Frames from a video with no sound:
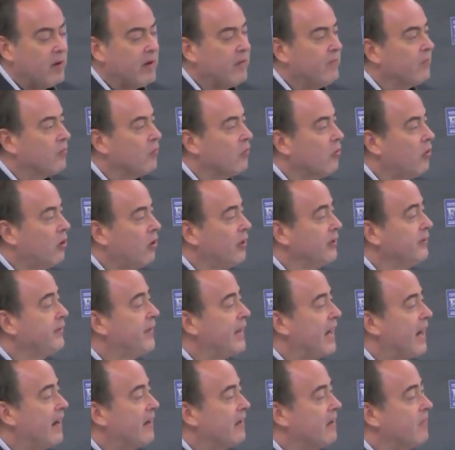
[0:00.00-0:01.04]
We've ruled
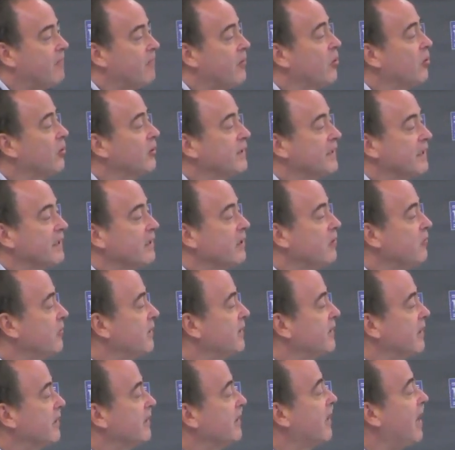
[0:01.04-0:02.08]
that a person who
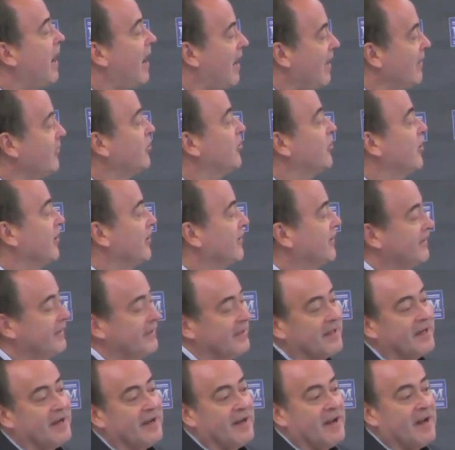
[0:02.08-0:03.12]
is
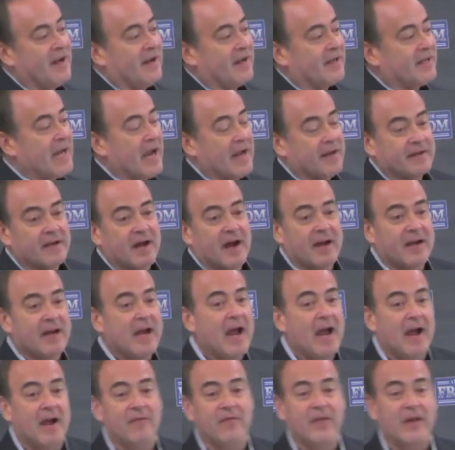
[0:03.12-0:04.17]
unconscious cannot
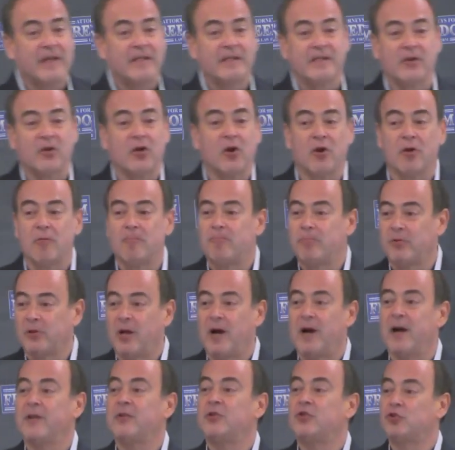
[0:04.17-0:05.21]
have his or her
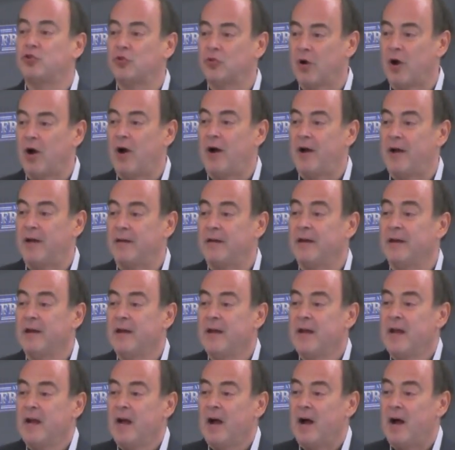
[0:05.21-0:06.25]
blood drawn
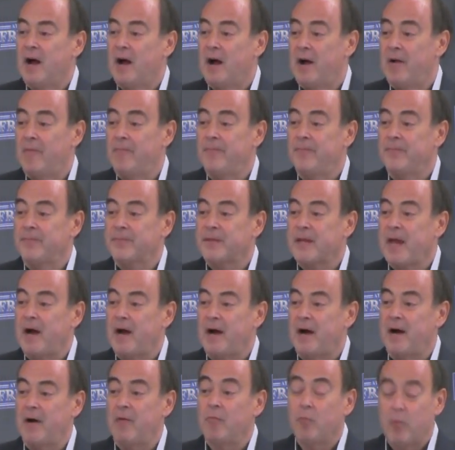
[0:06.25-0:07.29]

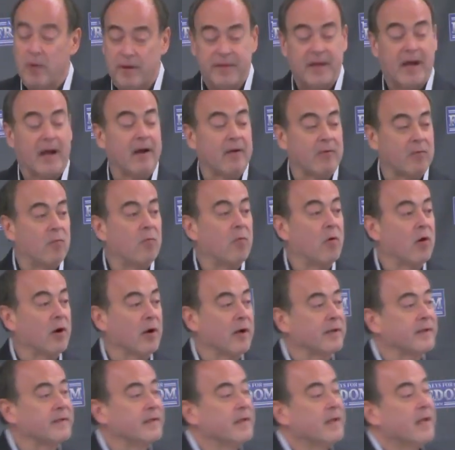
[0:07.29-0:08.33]
without a
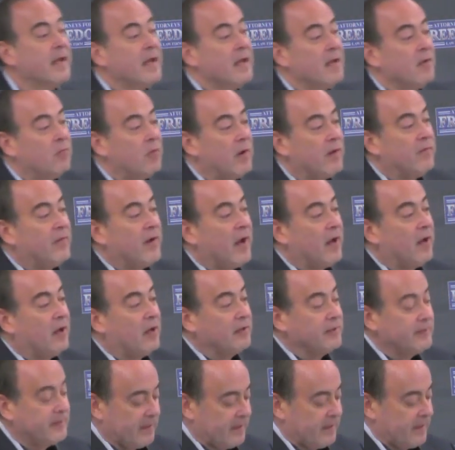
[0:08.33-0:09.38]
warrant. We've
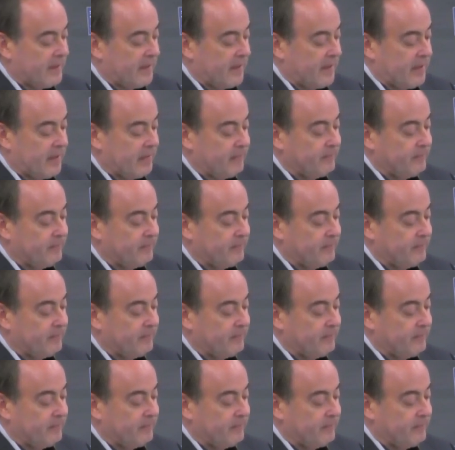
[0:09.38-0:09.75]
held